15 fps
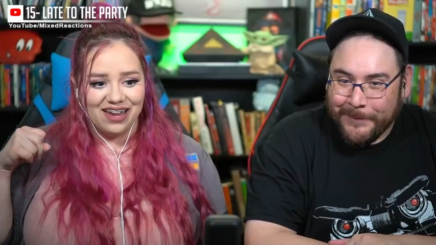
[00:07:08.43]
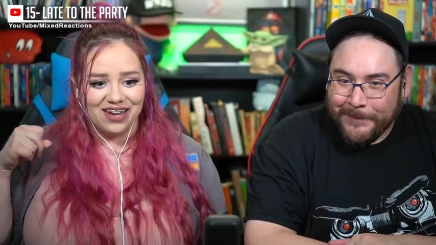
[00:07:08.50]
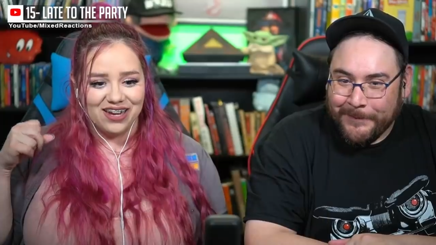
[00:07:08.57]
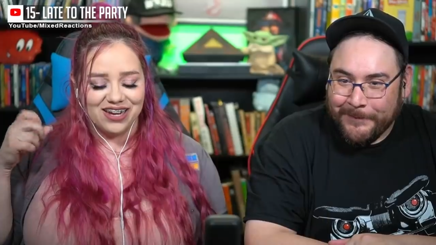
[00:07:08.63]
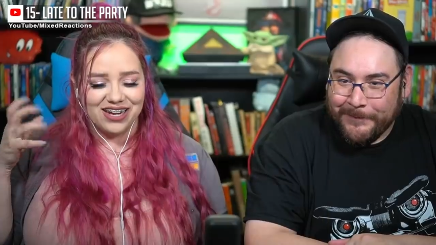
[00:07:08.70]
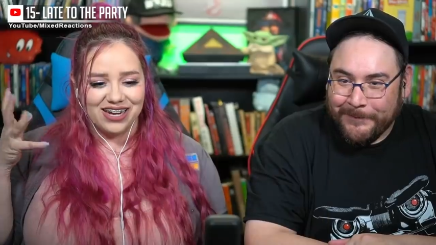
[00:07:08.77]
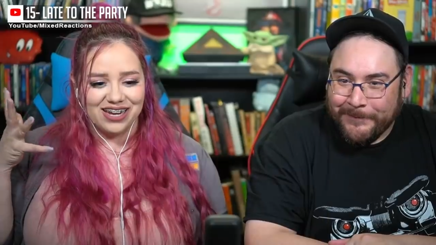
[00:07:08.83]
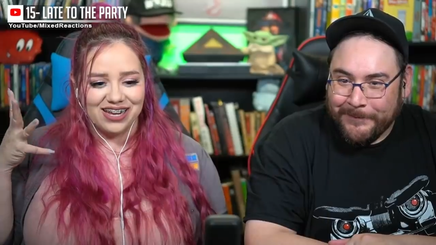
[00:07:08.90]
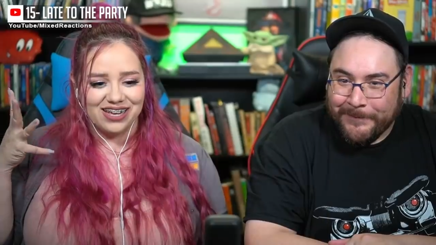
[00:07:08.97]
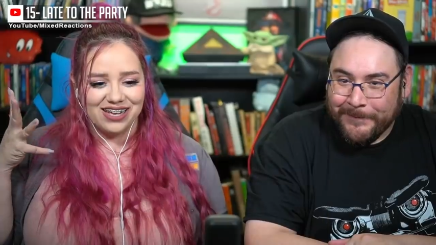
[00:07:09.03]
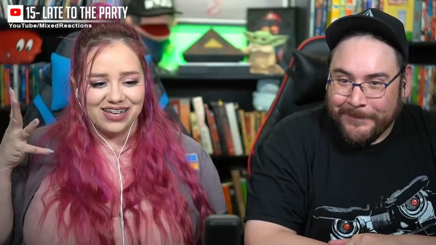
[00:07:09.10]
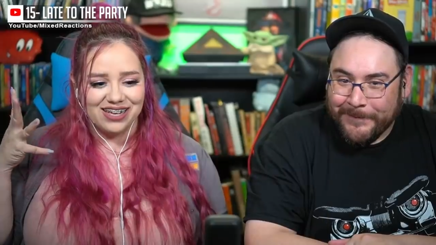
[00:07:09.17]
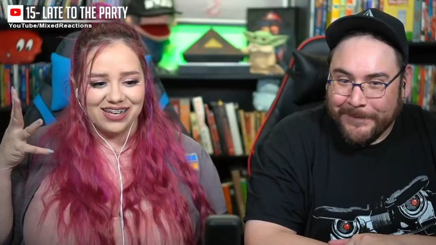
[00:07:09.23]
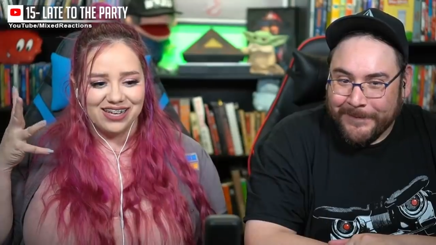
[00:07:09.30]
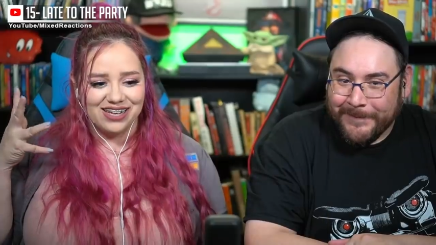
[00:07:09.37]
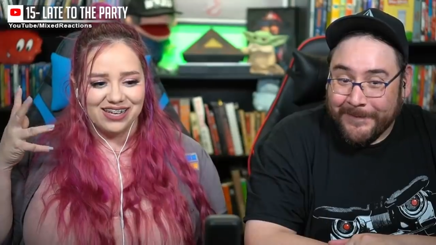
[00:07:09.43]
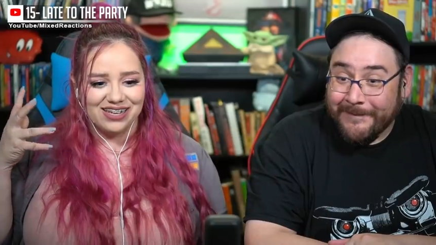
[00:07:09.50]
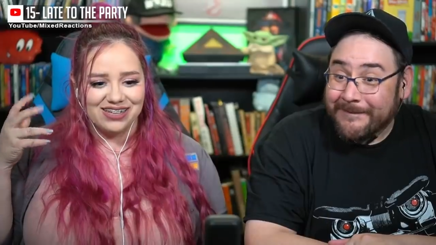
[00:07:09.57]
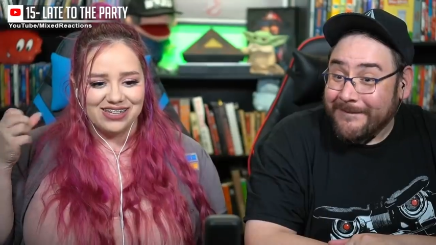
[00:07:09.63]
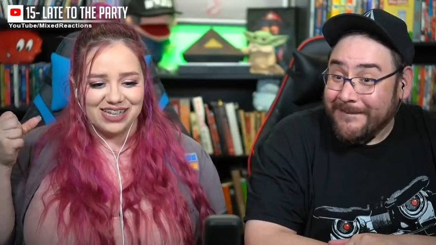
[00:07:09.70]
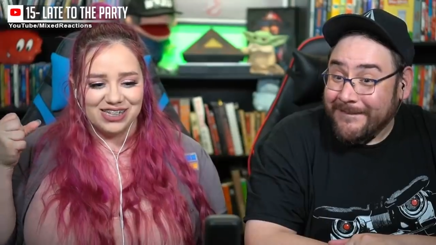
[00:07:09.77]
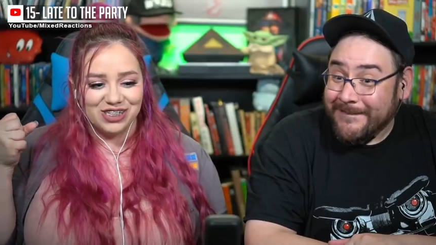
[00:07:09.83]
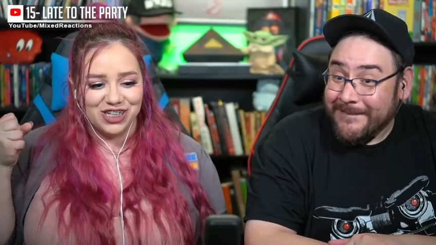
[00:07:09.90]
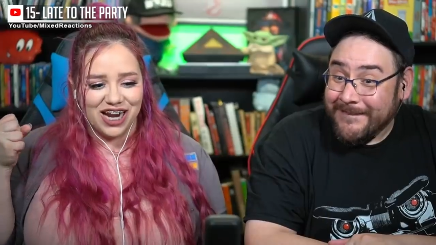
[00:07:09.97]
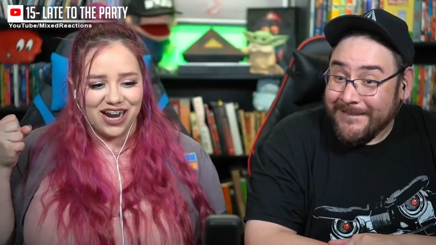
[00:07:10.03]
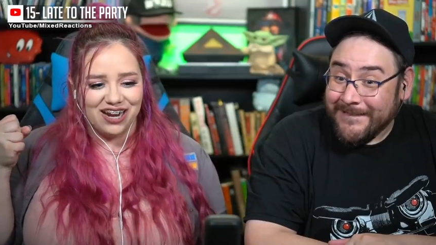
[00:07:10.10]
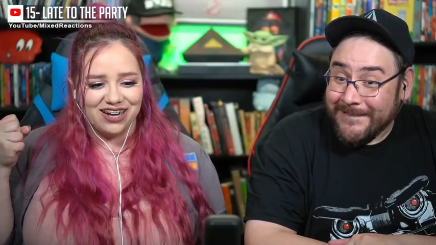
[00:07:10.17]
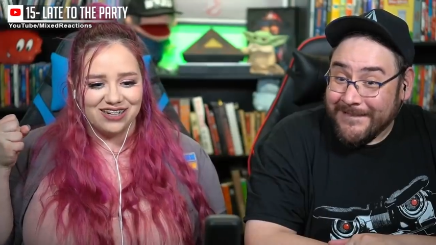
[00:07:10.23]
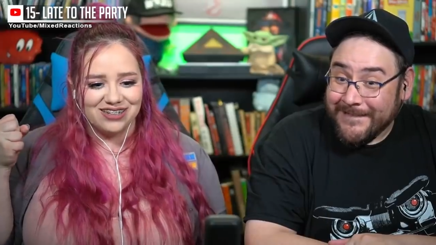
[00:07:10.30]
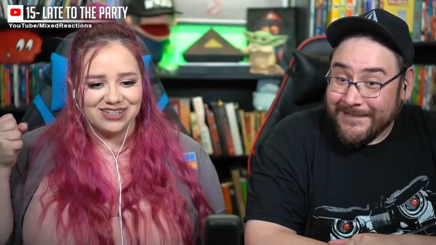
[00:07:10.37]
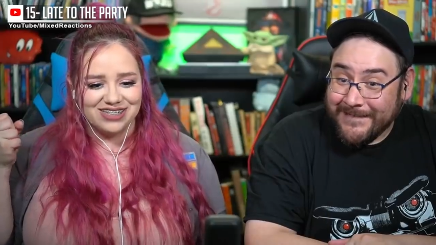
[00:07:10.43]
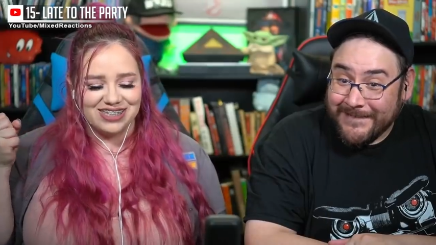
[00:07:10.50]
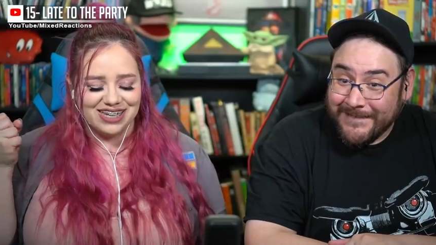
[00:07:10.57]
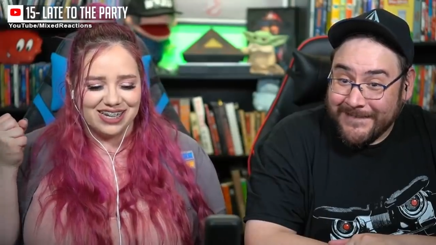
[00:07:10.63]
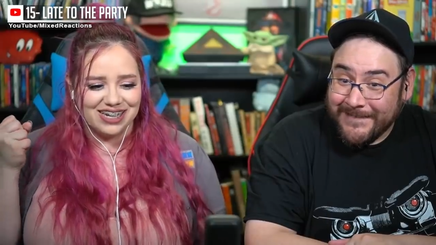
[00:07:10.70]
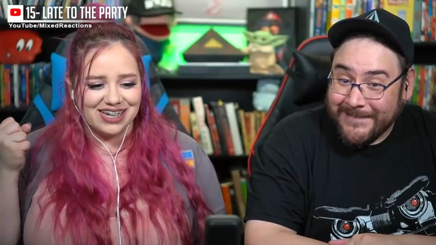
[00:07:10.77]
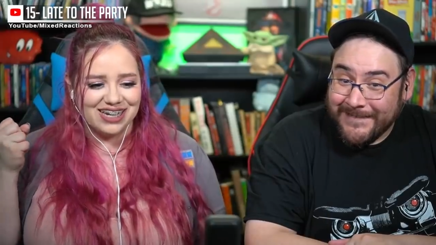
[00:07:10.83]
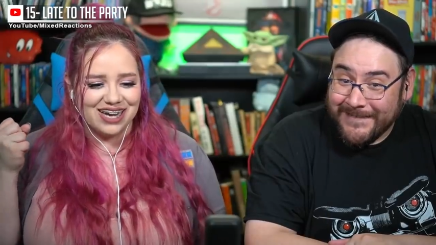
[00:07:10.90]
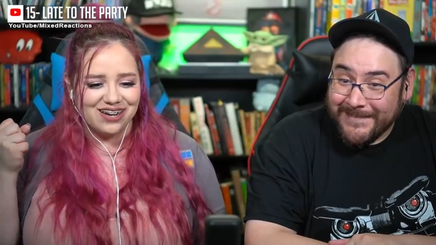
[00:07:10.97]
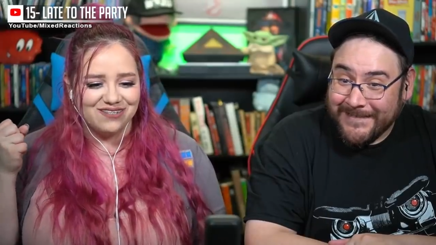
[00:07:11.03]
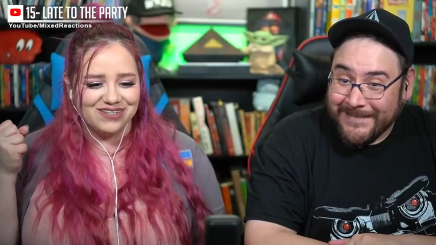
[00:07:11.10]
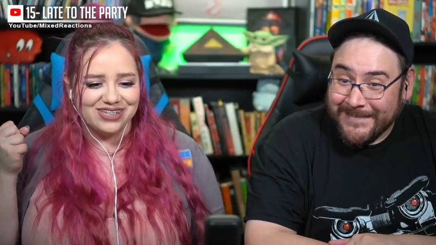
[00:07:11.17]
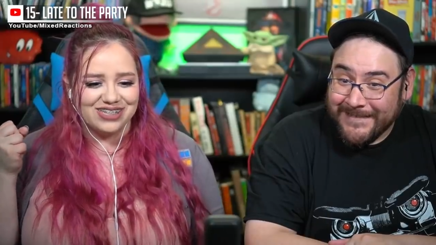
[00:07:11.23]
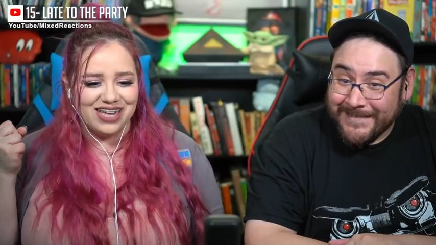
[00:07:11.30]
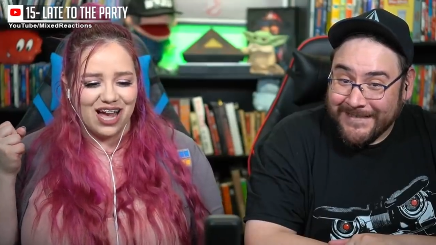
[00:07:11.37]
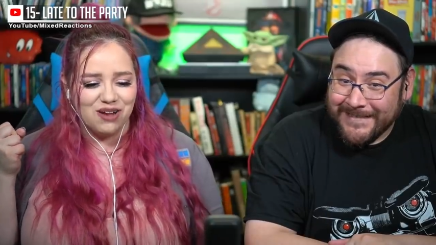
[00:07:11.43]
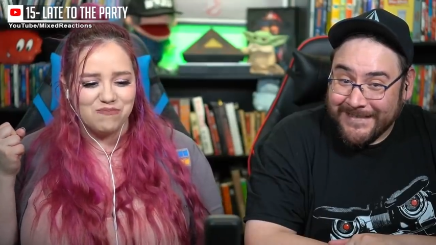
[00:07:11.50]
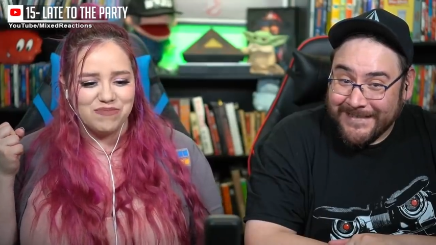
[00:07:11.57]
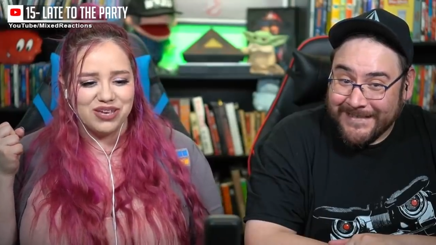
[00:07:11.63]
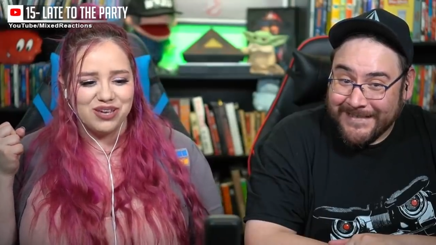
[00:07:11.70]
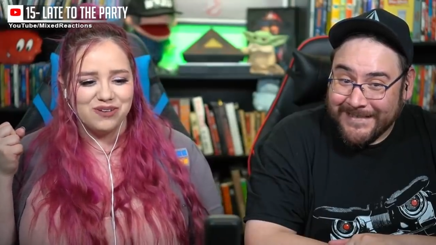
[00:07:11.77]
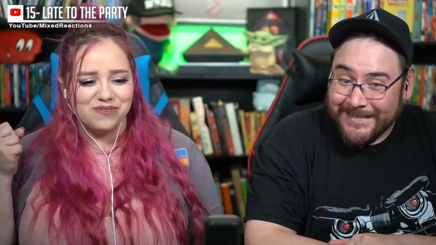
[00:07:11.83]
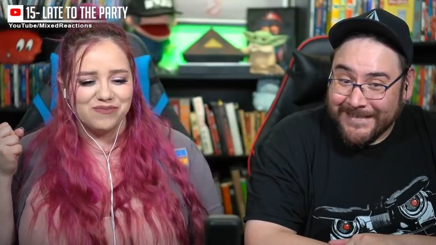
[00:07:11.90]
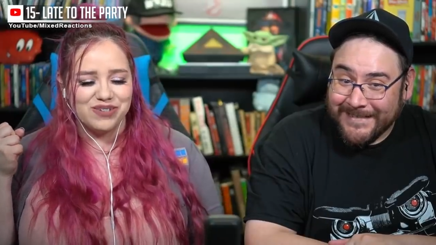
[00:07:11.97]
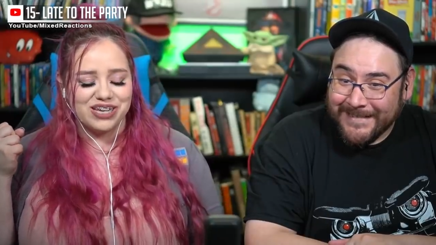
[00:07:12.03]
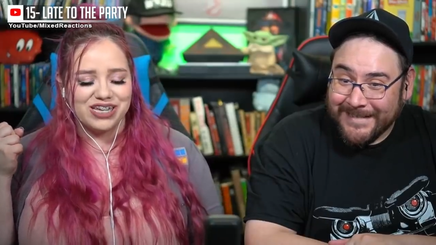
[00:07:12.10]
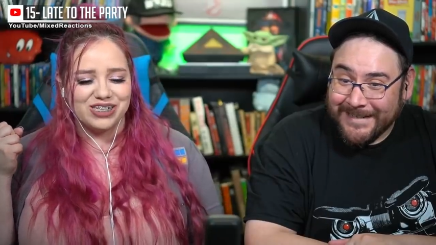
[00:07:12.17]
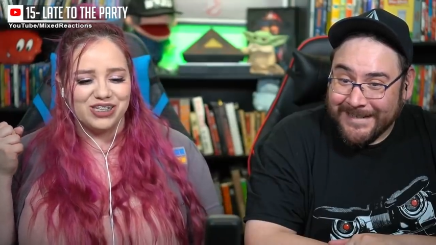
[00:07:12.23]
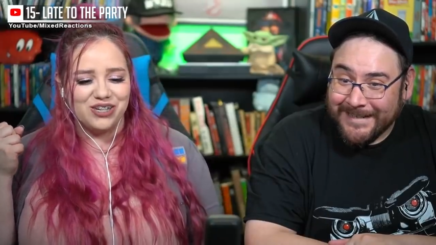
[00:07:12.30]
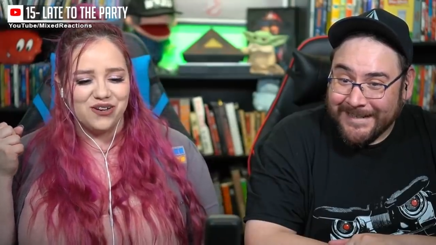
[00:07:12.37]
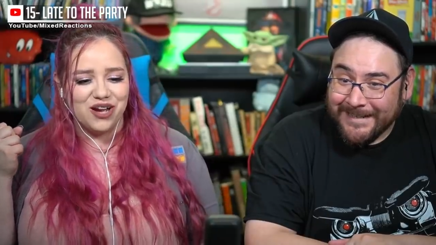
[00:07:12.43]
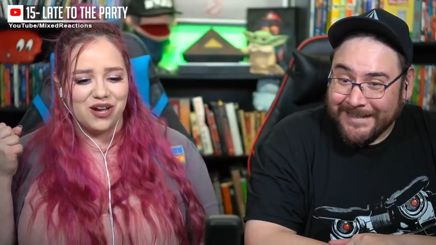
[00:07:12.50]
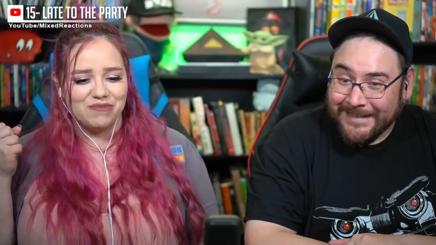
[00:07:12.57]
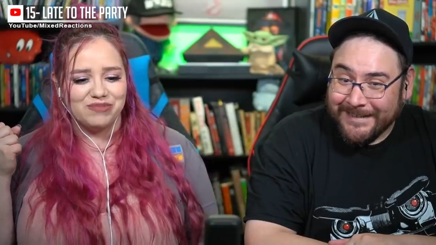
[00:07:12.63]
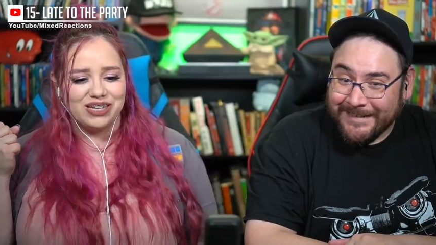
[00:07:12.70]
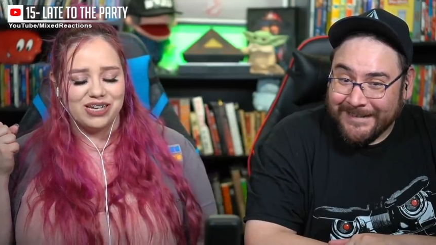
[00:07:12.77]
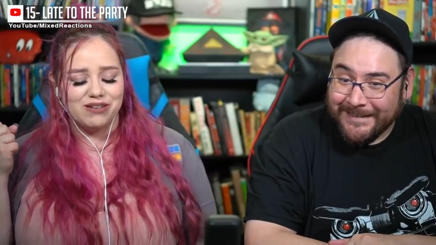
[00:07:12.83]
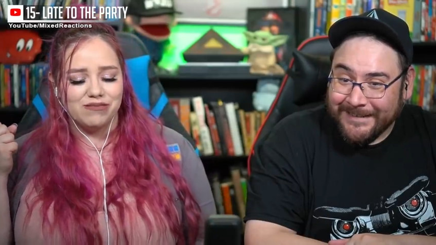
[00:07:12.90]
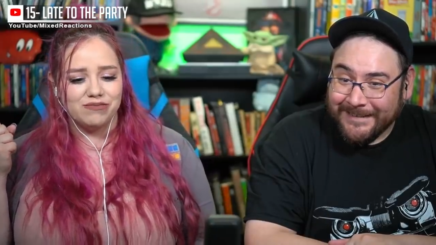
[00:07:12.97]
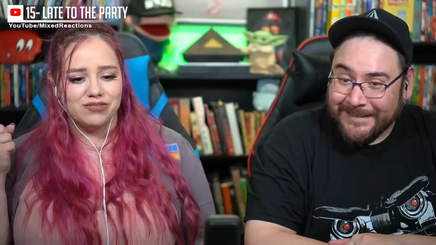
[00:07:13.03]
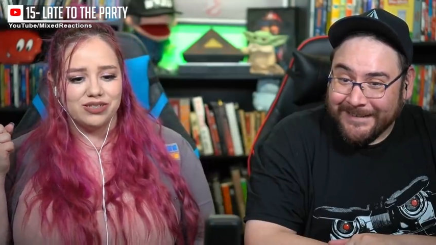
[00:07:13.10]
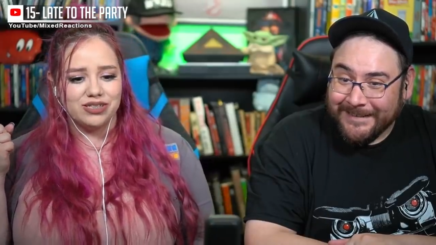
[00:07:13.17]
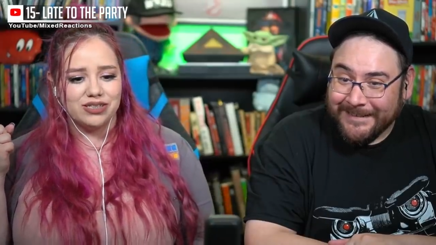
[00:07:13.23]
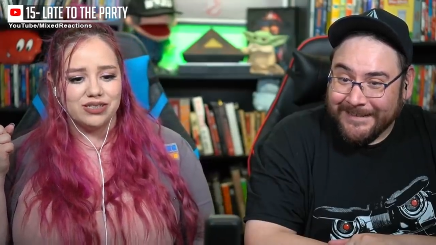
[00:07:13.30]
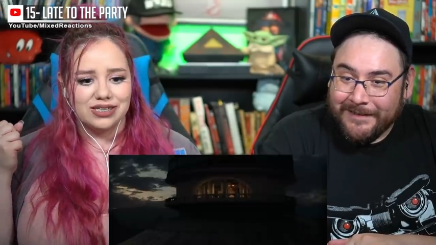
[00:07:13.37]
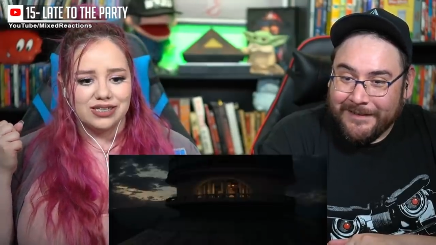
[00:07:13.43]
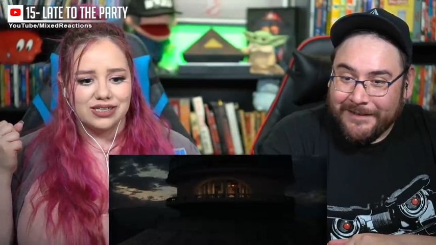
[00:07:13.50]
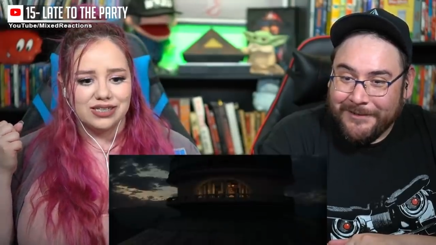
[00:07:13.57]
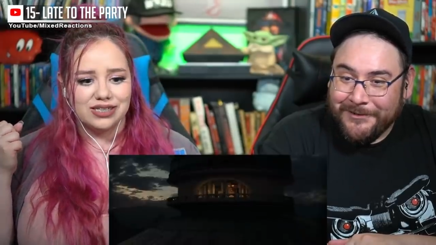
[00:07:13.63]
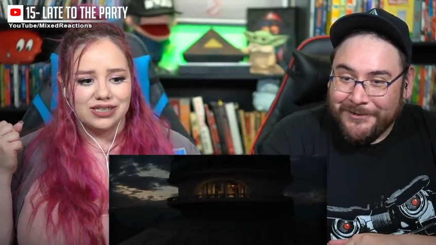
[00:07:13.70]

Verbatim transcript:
Speaker 1: you going to... Din Djarin, is he going to come and help you because you helped him? Oh,